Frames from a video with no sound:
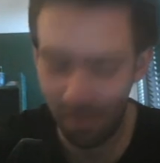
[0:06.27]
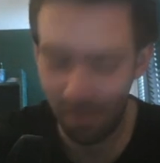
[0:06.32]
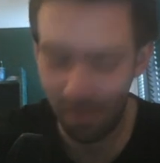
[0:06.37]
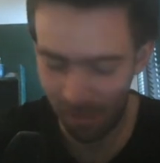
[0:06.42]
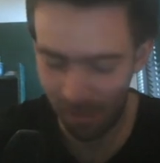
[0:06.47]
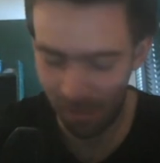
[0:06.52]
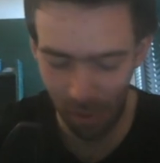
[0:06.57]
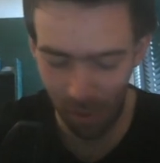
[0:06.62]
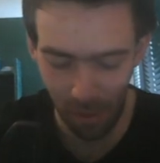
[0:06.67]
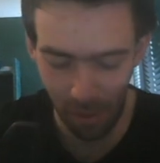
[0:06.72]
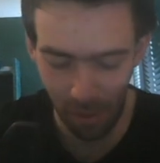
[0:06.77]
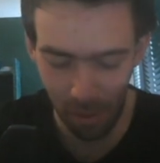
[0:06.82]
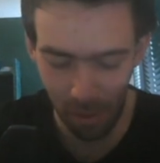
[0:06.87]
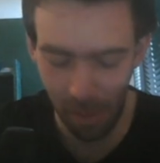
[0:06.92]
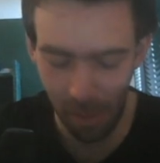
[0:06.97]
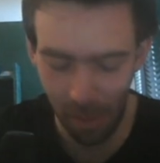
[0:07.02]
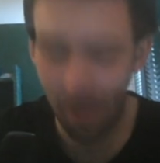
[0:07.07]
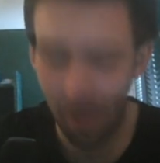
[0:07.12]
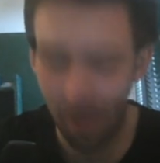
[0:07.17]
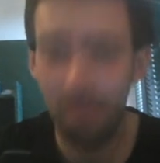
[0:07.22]
wherever you may
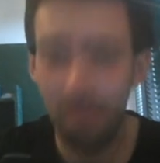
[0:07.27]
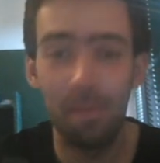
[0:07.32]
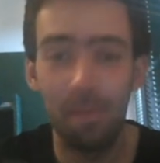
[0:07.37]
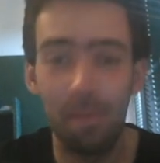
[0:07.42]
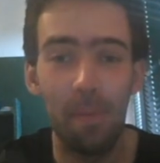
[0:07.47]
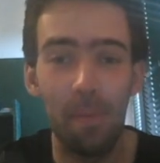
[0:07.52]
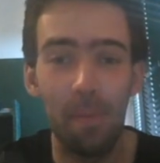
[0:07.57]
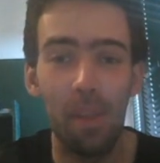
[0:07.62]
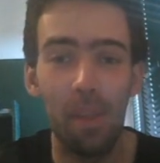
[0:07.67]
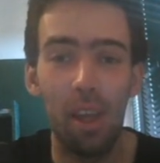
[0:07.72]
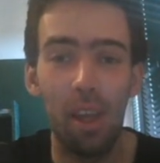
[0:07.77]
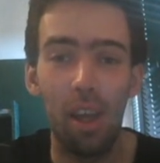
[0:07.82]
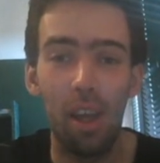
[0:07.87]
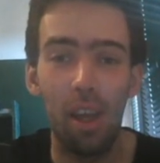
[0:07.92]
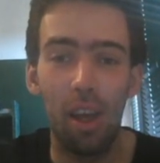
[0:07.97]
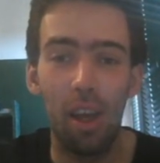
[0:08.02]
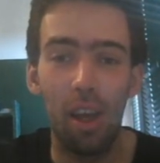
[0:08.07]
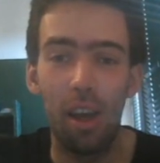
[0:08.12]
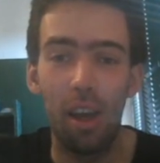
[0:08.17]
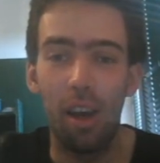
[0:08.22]
be.
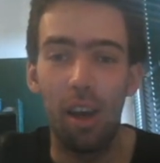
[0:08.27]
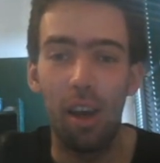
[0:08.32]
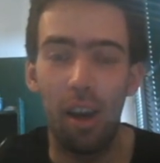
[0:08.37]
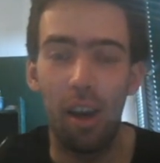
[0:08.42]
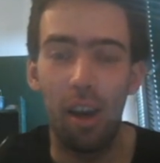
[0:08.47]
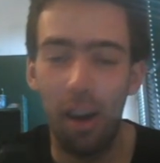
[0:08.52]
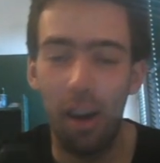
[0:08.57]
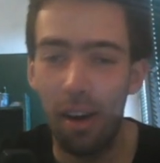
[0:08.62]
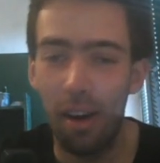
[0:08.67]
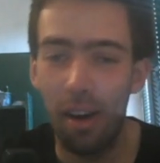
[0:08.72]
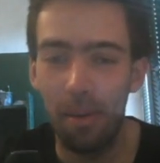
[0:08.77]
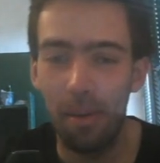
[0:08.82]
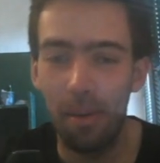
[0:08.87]
Uh,